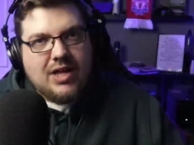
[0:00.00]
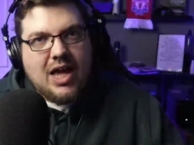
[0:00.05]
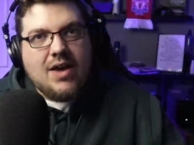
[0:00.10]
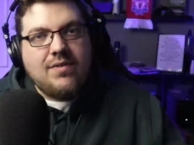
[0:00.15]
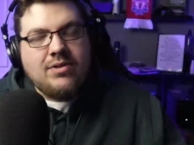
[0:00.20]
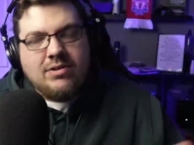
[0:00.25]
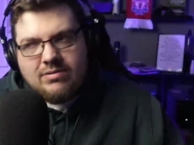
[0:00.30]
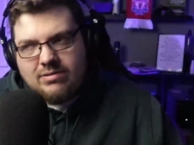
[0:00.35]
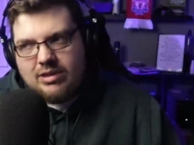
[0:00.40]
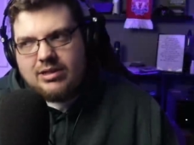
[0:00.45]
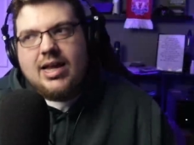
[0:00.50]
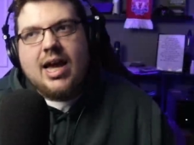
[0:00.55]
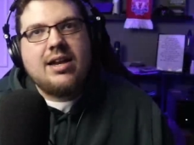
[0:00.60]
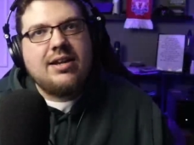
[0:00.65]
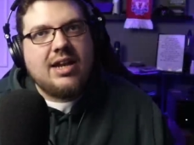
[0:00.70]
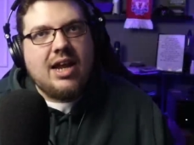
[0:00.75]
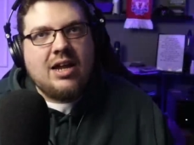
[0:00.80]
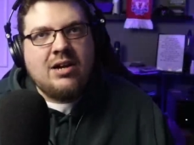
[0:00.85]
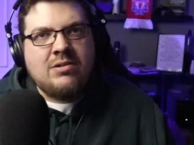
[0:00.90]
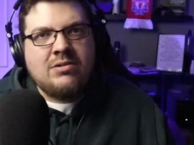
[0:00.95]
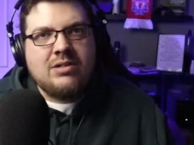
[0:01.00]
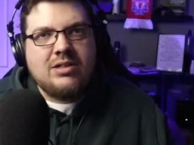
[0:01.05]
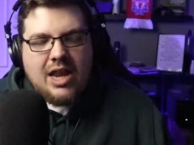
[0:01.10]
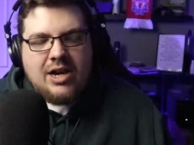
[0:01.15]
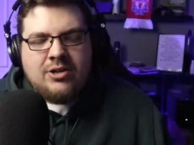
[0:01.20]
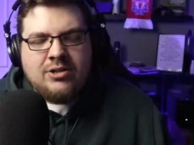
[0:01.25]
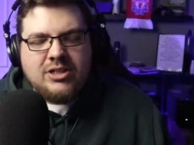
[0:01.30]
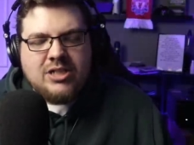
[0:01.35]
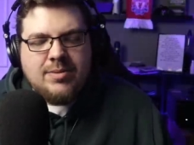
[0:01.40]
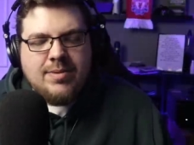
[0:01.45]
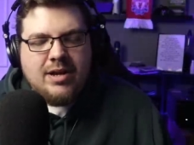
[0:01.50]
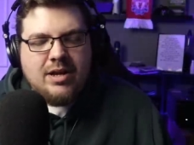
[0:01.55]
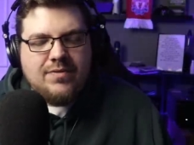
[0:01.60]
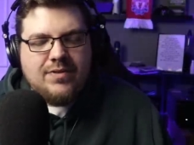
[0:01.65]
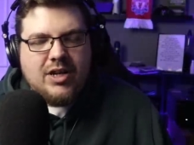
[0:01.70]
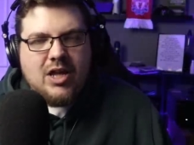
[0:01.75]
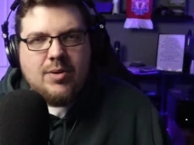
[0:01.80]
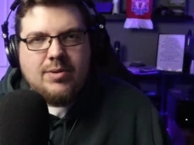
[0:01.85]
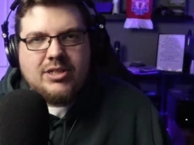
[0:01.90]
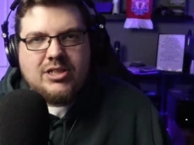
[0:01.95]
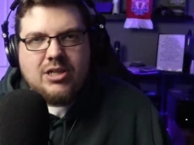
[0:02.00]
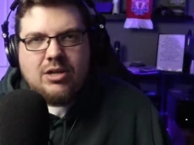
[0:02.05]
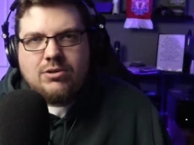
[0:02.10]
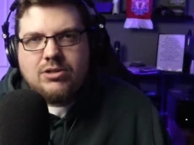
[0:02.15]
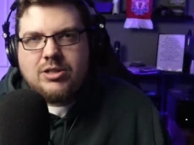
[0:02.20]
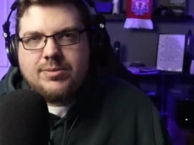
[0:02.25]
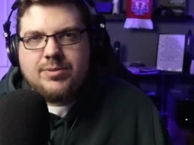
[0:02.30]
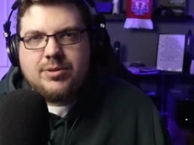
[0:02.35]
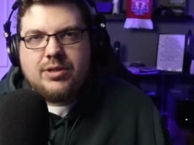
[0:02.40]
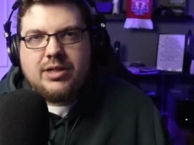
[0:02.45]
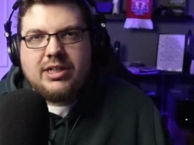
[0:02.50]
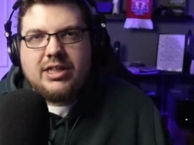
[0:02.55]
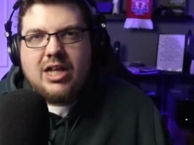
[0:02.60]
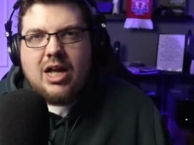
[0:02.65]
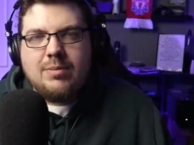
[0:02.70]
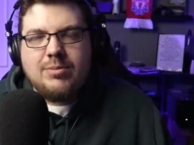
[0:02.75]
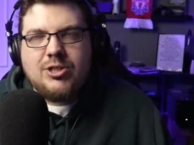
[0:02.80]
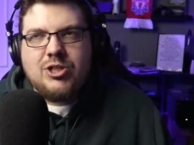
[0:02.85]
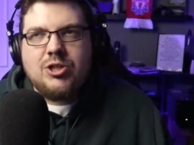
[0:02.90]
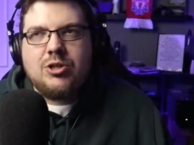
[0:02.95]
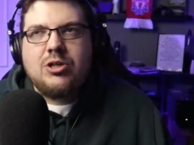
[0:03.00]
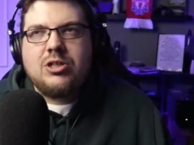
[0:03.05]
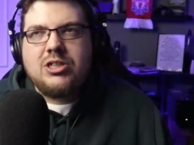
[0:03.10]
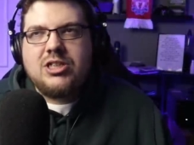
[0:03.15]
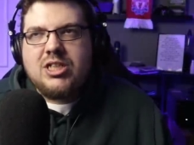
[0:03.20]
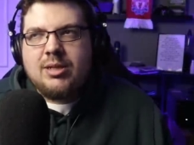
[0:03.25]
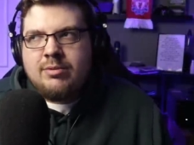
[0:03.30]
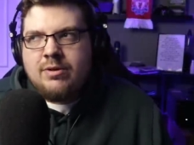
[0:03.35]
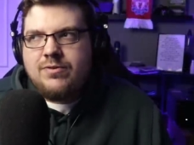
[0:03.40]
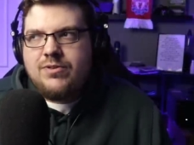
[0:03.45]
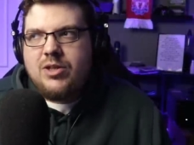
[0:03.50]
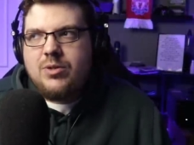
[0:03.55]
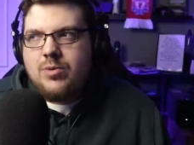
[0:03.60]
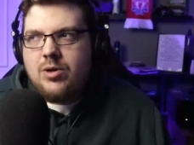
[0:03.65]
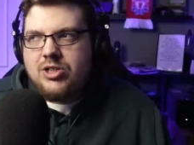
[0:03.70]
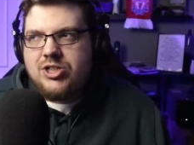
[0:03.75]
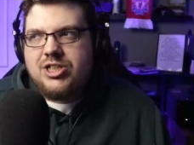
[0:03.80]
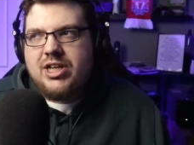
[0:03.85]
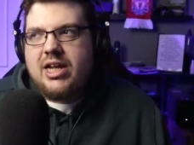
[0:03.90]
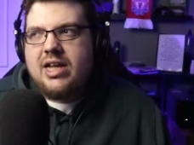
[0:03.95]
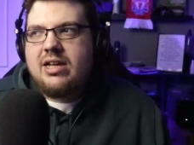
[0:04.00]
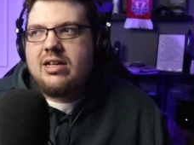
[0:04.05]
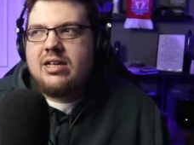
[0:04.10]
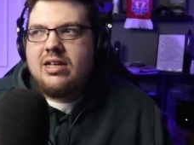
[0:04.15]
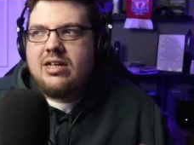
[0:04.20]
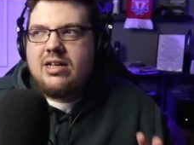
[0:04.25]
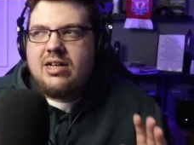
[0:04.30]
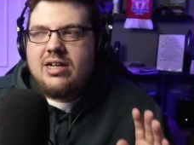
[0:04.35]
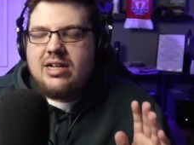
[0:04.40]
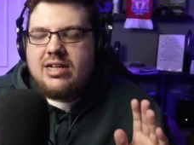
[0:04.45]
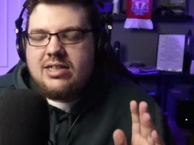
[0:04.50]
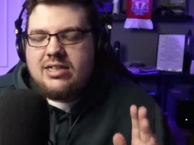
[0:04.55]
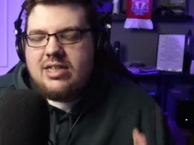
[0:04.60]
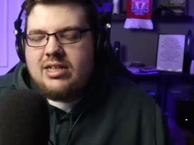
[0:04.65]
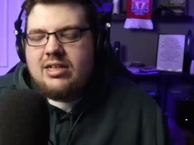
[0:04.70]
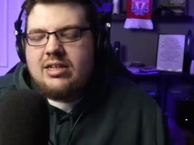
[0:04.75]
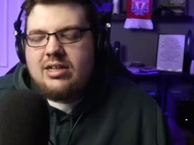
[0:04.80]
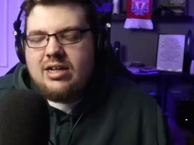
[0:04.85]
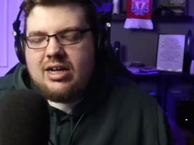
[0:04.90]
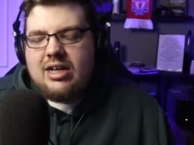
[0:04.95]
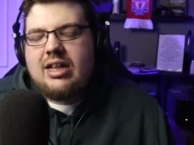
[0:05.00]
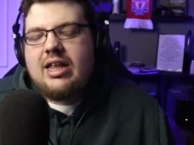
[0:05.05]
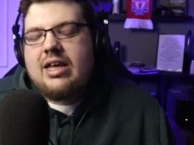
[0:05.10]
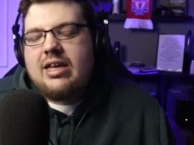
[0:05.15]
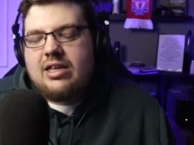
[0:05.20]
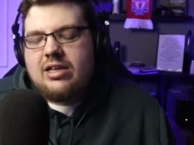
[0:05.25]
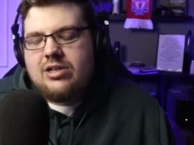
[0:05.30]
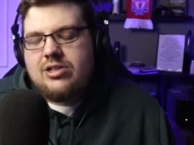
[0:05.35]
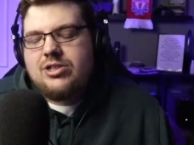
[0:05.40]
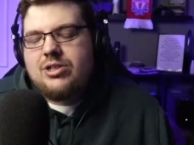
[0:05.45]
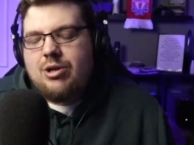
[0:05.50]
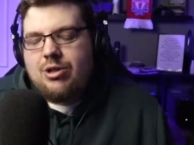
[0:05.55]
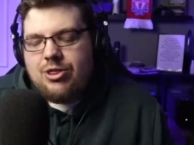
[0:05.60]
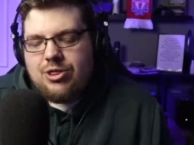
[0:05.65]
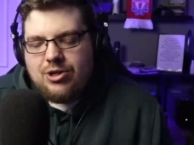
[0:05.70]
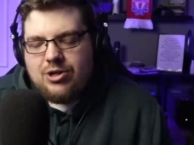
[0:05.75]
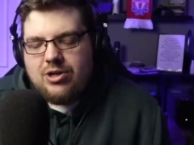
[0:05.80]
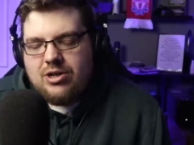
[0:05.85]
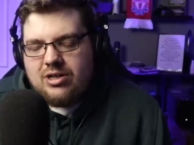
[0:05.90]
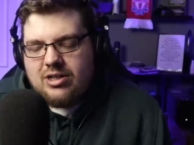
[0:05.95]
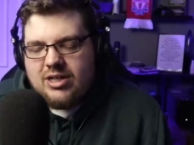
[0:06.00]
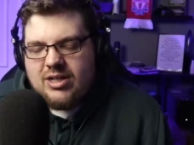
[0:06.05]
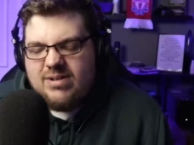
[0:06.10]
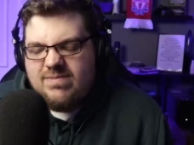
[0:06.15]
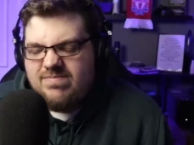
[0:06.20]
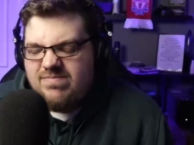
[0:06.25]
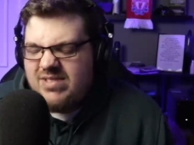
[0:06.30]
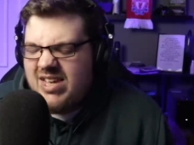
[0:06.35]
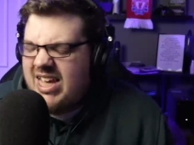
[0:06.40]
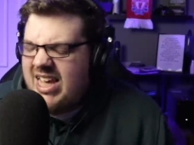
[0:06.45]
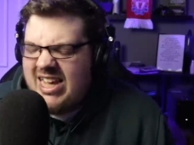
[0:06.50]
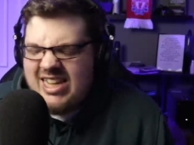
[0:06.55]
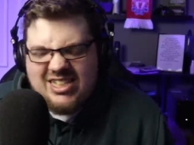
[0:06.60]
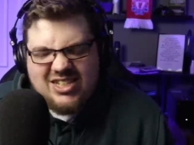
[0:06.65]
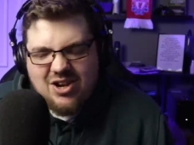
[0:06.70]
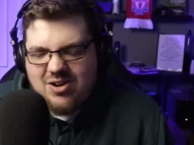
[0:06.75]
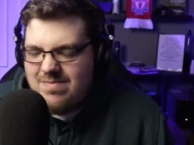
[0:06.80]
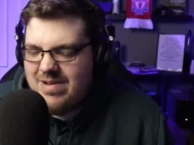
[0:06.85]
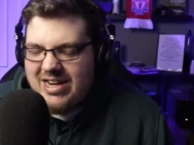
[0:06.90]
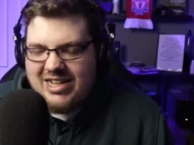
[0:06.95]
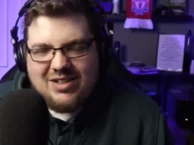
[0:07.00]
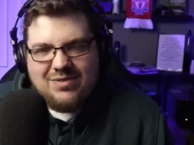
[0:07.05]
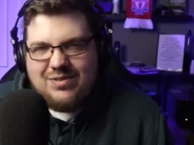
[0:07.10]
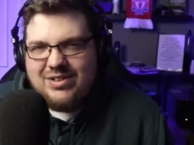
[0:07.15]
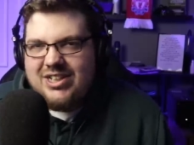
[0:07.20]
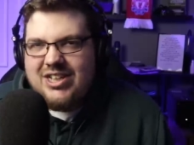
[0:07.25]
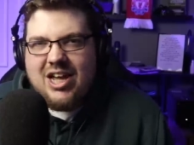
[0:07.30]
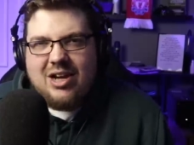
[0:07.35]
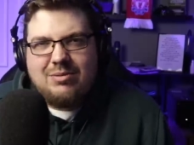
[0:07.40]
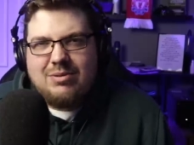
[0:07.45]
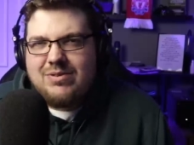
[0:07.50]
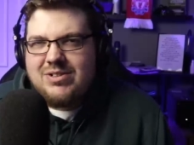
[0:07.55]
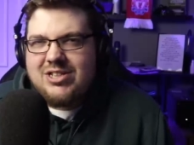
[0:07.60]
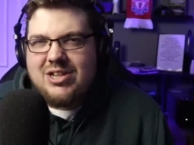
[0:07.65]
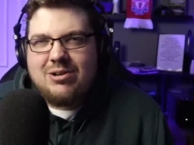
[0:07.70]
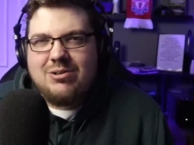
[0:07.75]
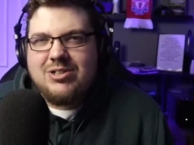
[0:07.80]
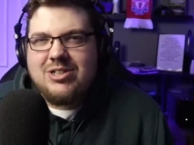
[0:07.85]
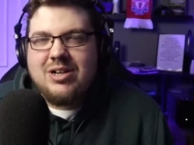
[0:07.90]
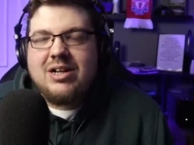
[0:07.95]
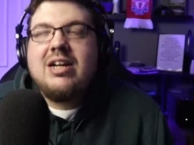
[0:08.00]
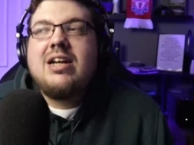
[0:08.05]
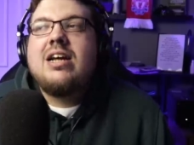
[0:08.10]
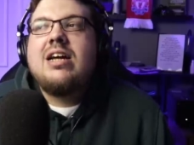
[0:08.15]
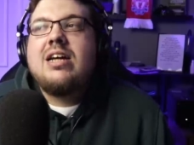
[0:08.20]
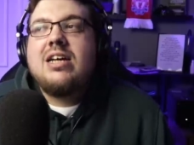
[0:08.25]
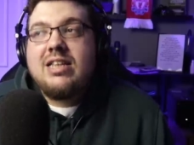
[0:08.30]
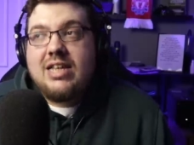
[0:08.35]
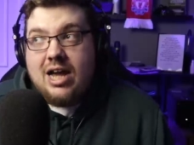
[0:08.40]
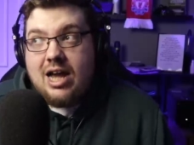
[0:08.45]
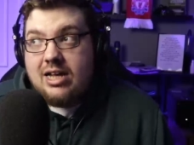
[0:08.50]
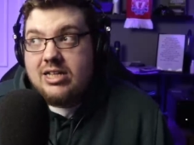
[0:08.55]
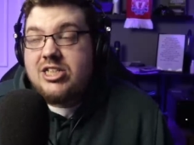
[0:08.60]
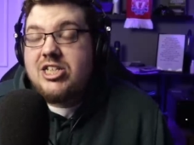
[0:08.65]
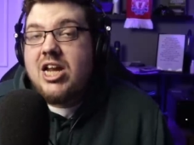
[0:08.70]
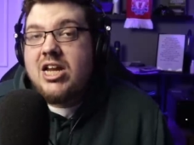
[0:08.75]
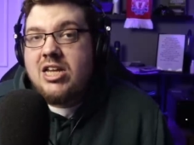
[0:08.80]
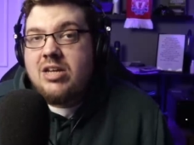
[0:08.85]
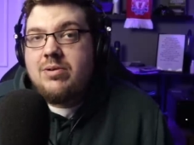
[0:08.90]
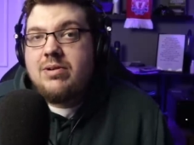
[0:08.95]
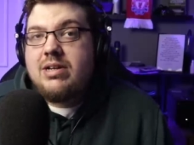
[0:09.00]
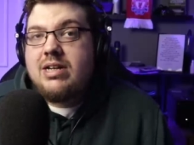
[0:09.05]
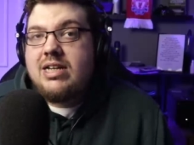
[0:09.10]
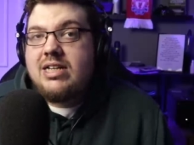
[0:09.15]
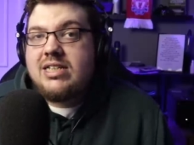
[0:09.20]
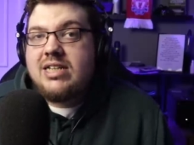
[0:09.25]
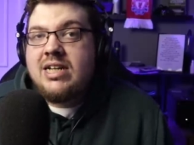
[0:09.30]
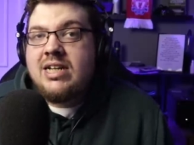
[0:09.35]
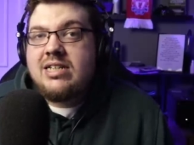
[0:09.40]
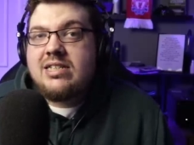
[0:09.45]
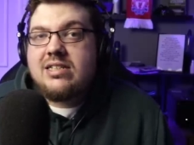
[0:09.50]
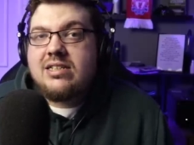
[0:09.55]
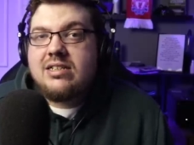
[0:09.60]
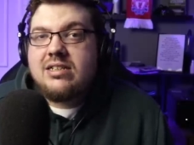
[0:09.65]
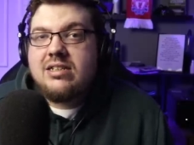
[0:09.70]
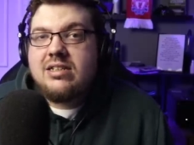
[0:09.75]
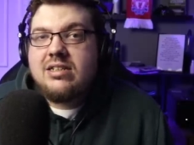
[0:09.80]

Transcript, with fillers: If you haven't, you can now. And I also made a video with Soldier Boy that I'm sure some of you watching didn't click because you thought He's not made a video with Soldier. I genuinely did.